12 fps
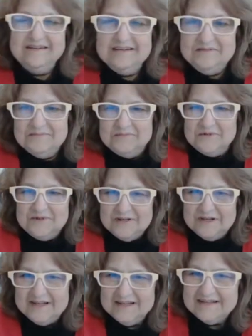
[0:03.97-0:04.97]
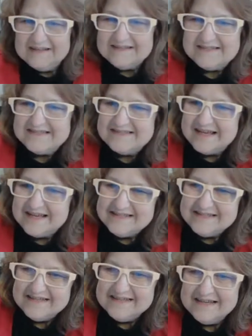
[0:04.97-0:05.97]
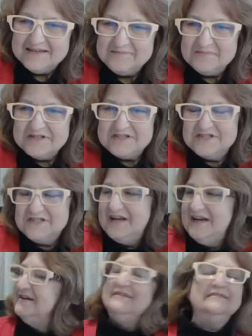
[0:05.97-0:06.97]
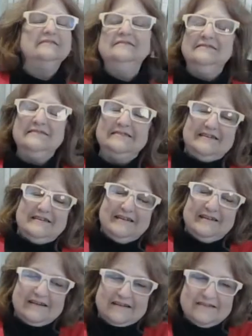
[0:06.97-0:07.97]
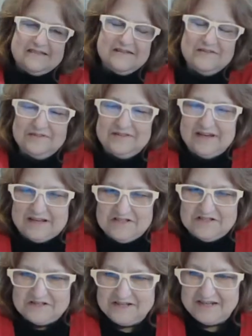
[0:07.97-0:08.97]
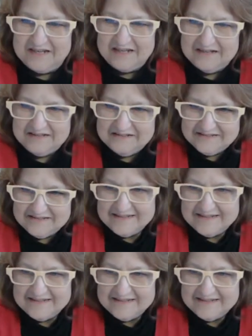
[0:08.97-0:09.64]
Good morning, Sandy and Michelle. So glad you're here.